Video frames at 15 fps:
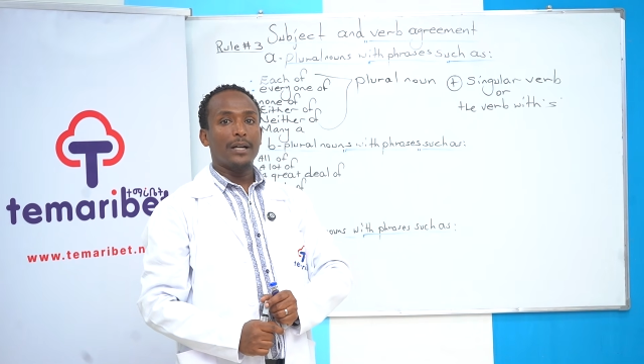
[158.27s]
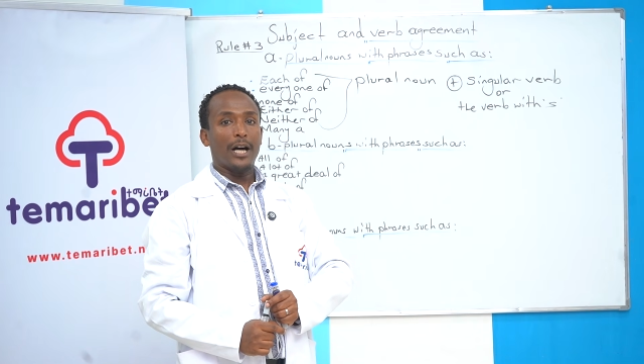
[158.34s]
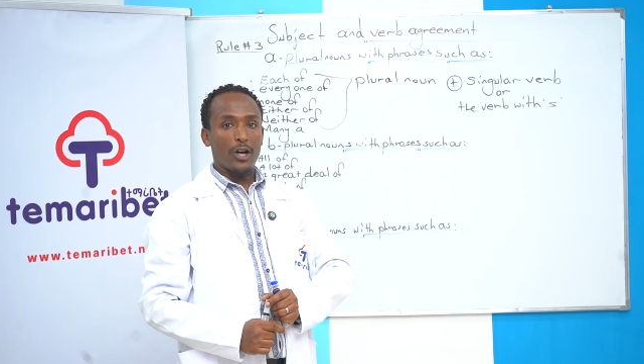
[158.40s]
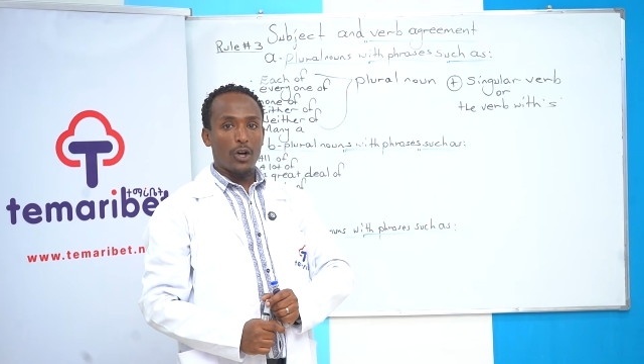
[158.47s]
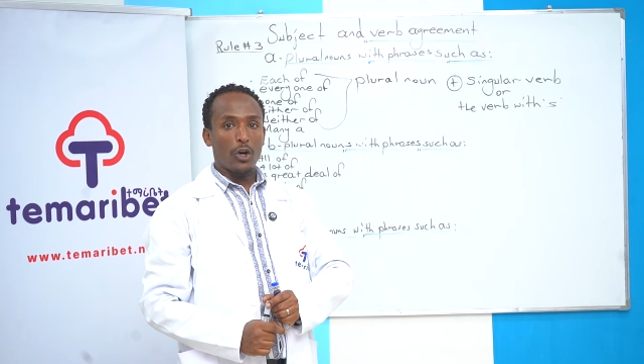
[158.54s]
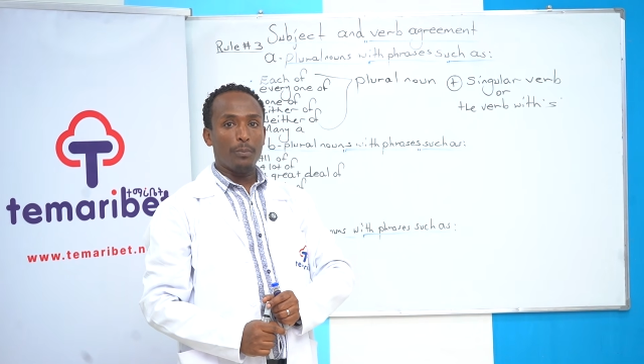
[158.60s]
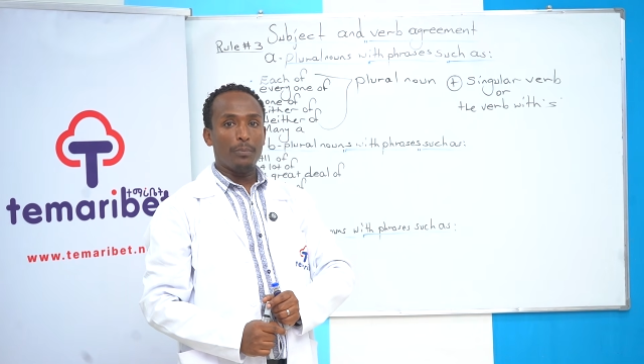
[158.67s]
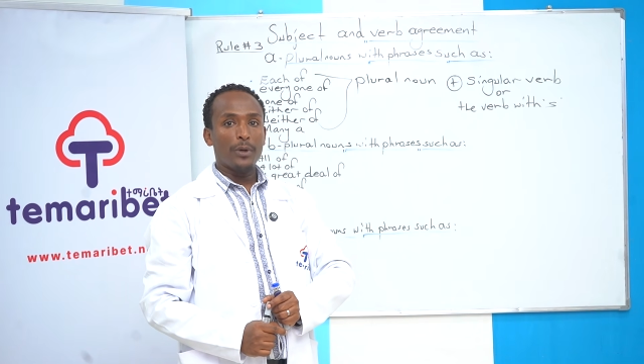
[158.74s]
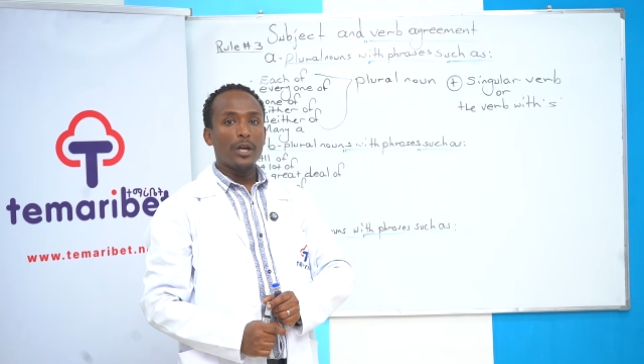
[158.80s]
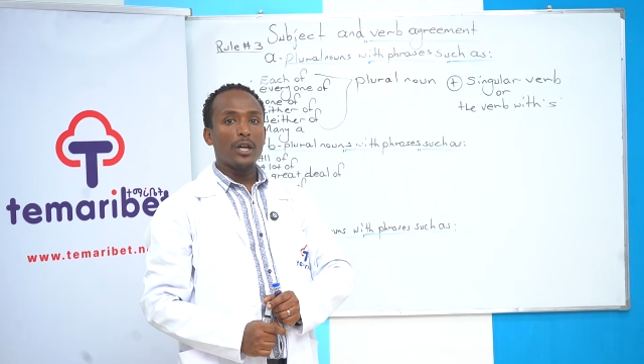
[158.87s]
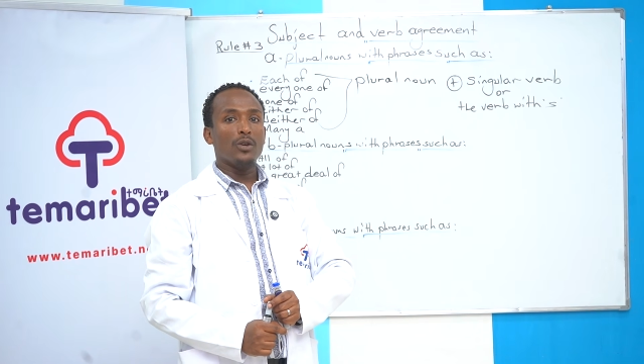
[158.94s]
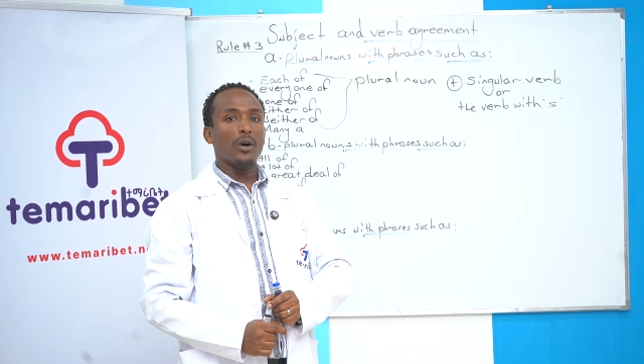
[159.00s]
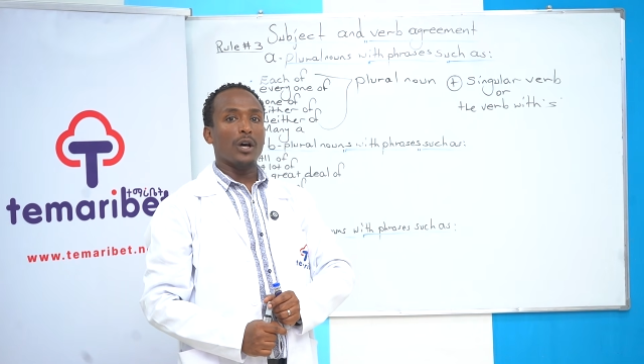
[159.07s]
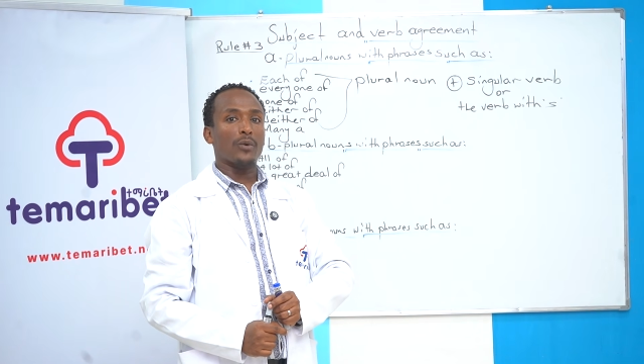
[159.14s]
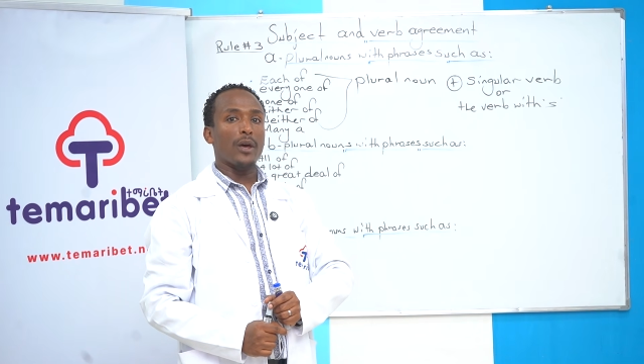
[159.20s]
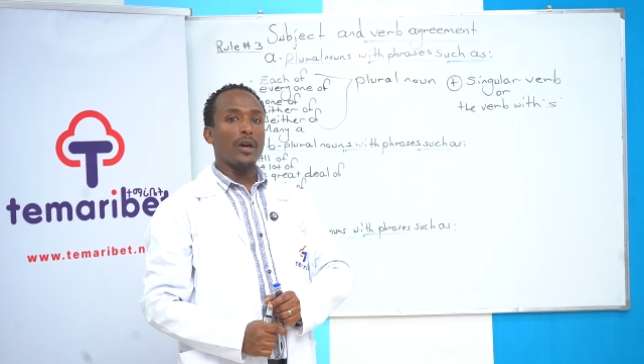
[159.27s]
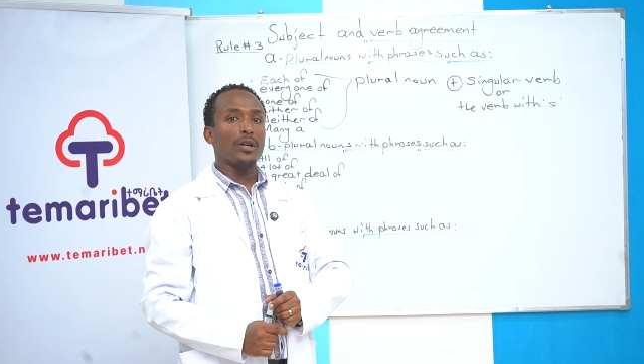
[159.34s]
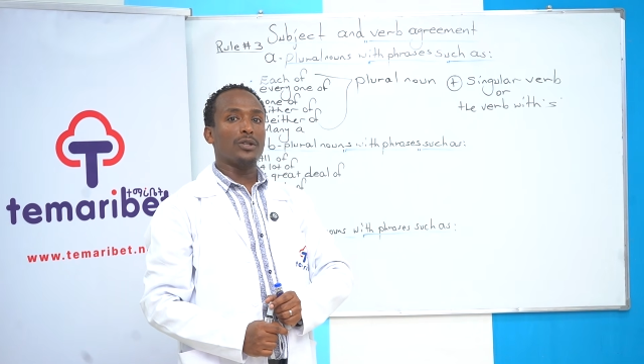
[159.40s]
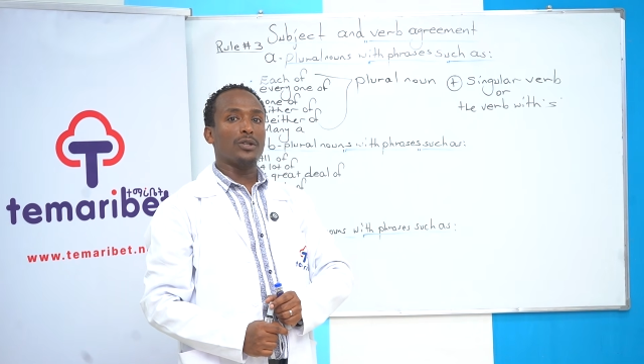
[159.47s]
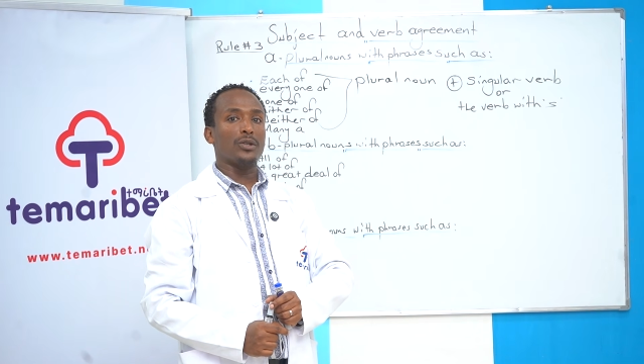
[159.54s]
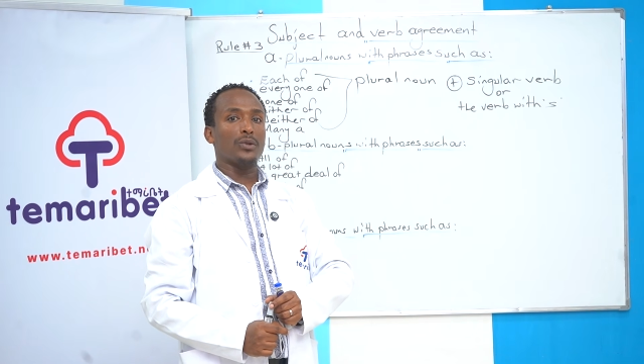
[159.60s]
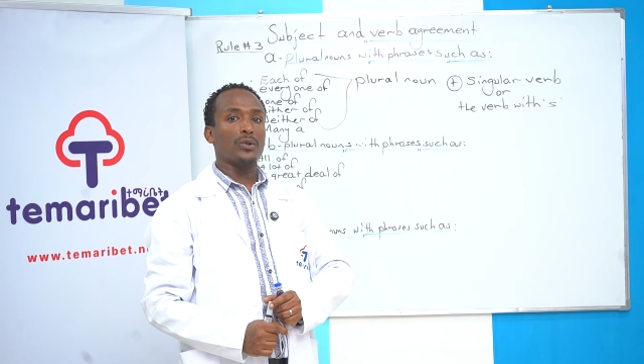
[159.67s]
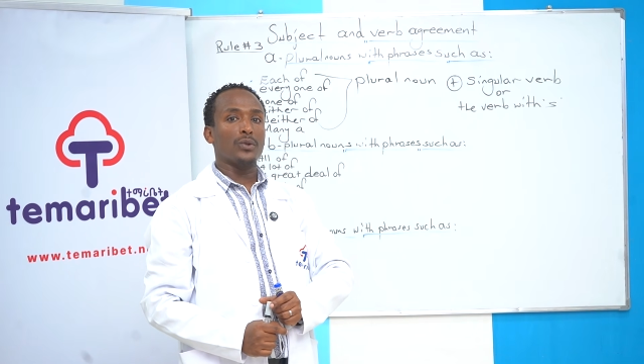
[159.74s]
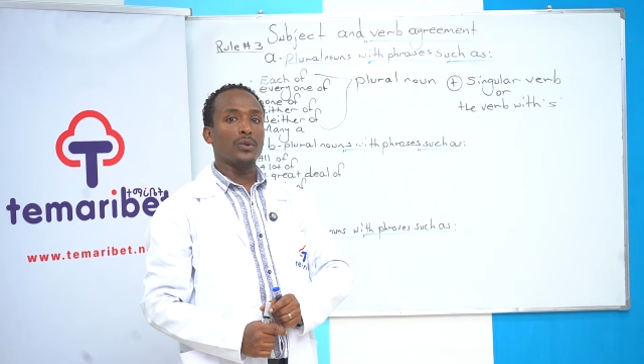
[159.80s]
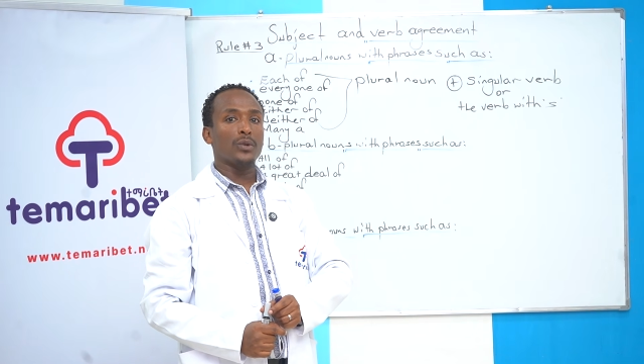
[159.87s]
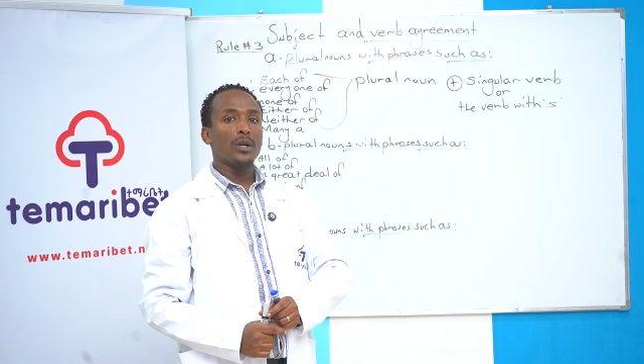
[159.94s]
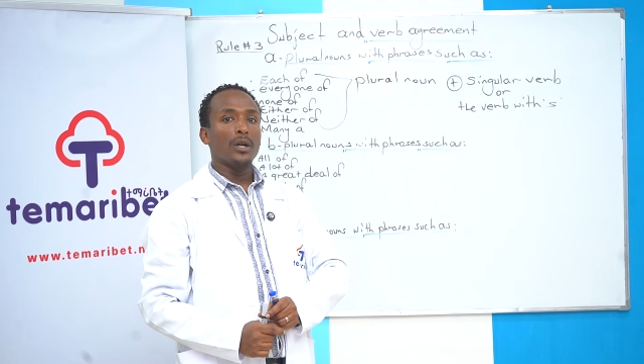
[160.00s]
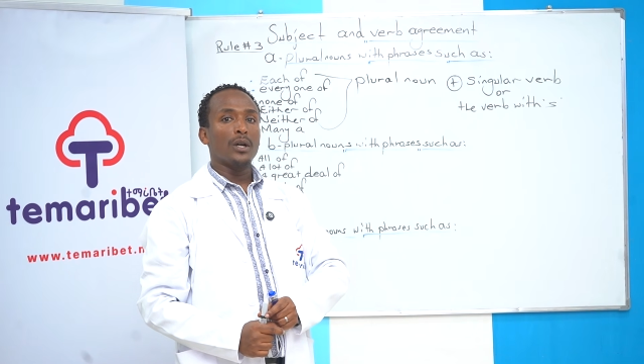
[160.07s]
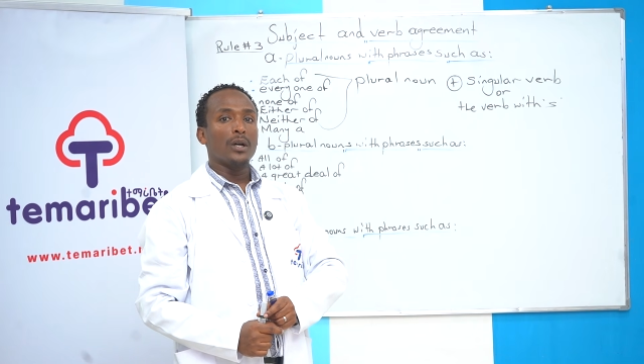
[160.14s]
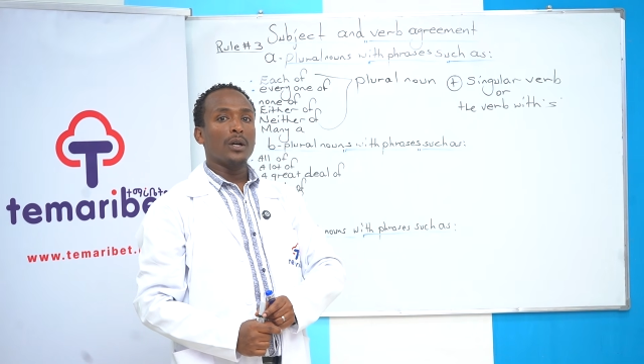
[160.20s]
I hope you are going
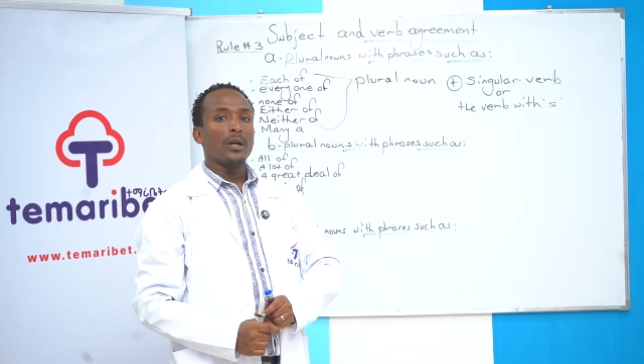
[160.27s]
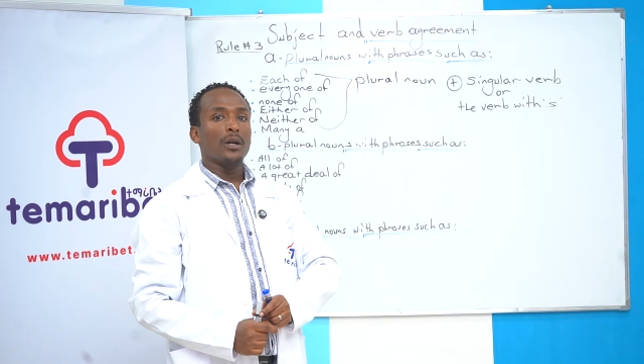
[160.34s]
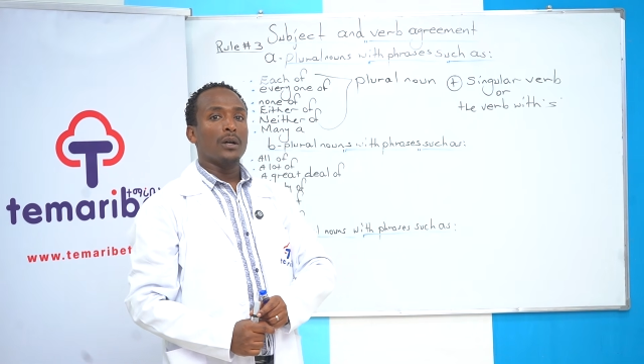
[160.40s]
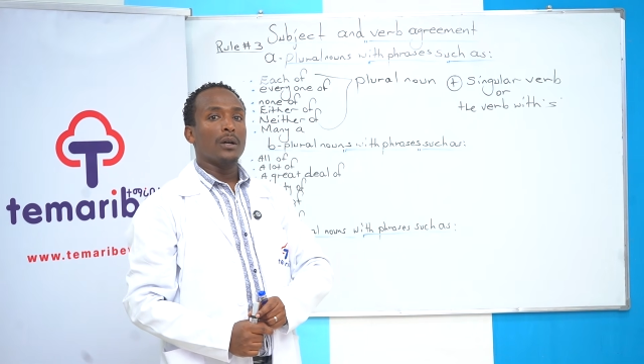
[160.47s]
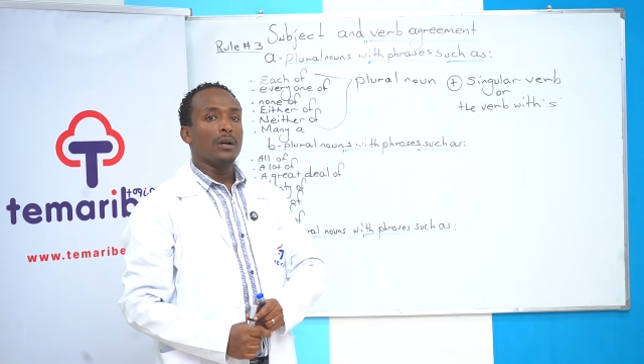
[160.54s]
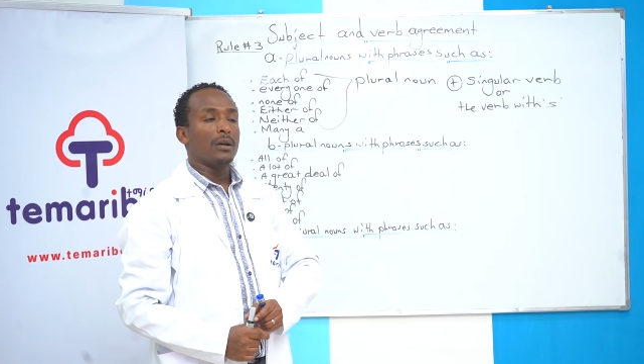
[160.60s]
to